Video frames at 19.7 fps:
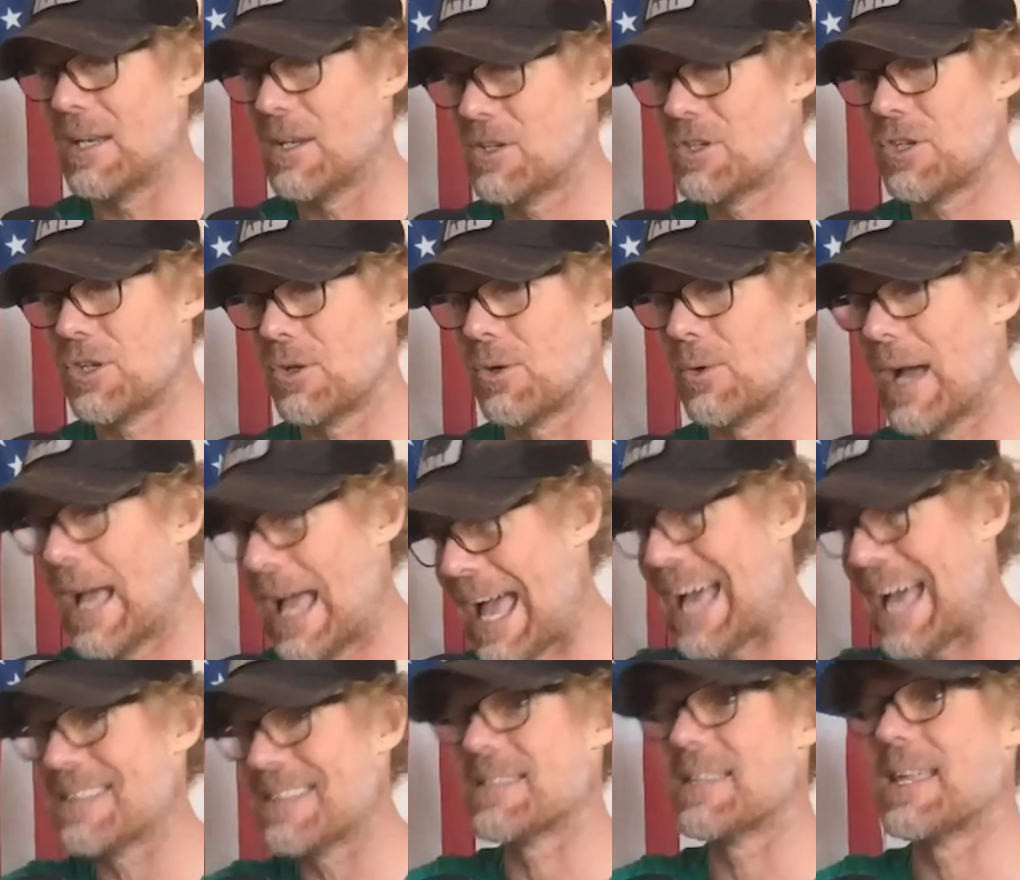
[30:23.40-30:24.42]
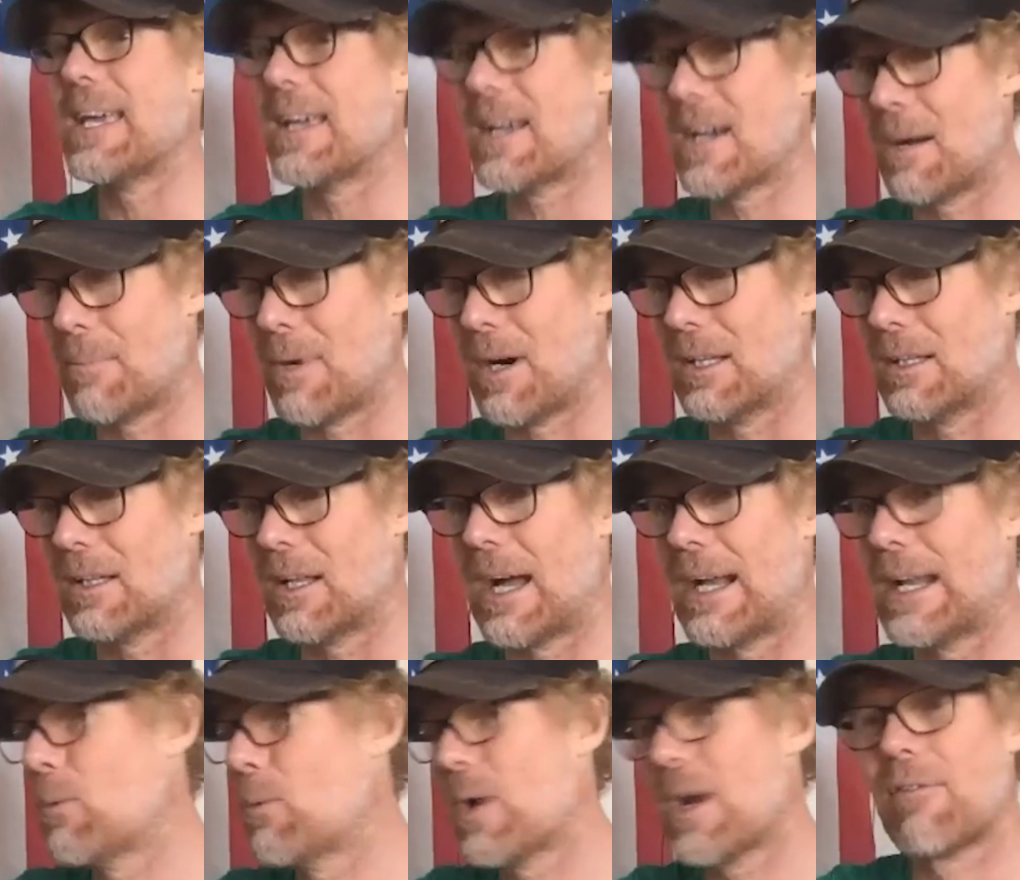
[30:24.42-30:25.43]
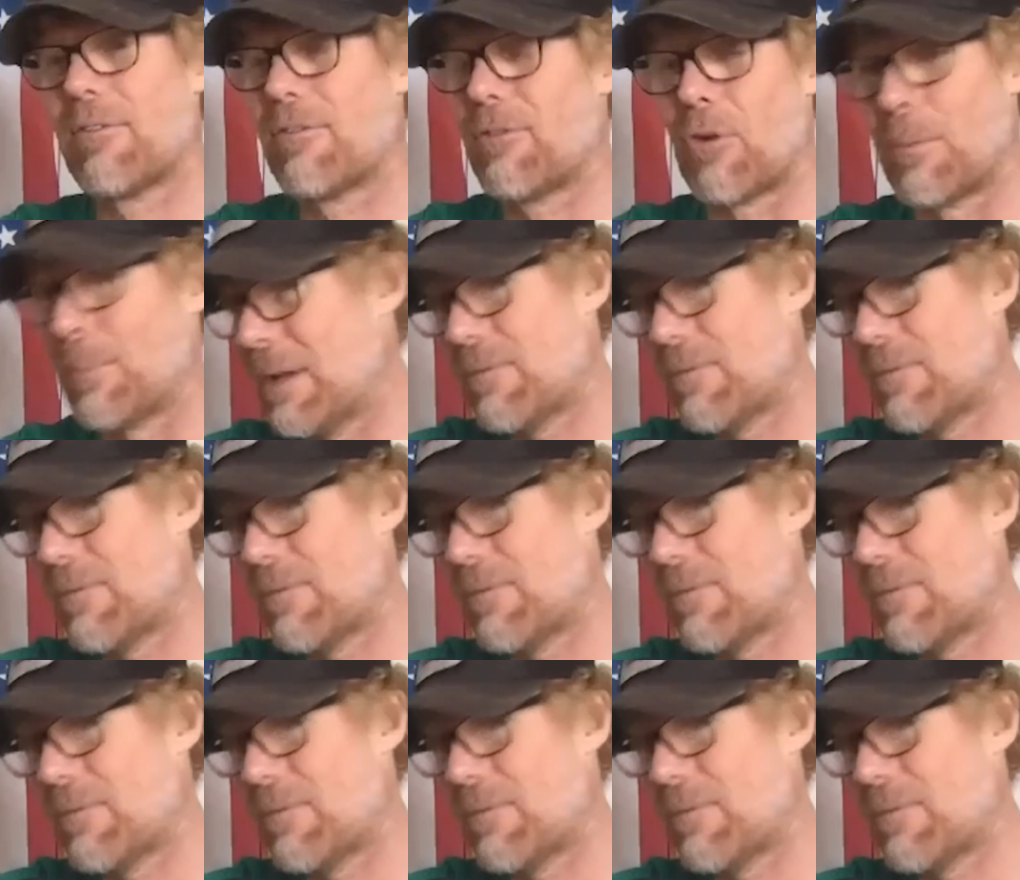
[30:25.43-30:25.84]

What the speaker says: into as they come online in whatever form.